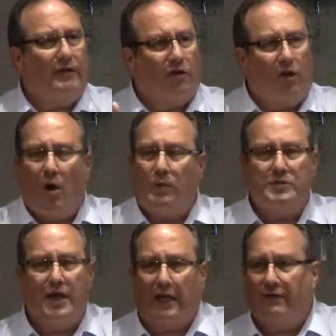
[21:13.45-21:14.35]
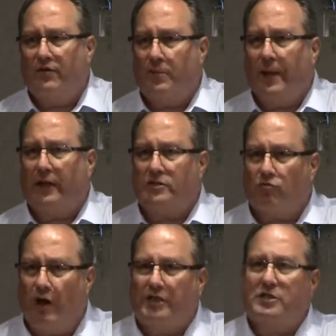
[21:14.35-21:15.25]
The law was not given to make us
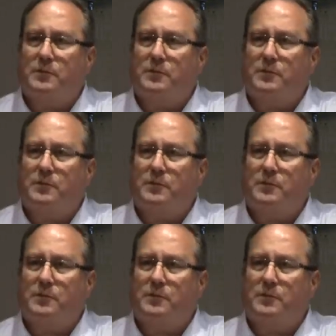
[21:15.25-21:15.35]
righteous,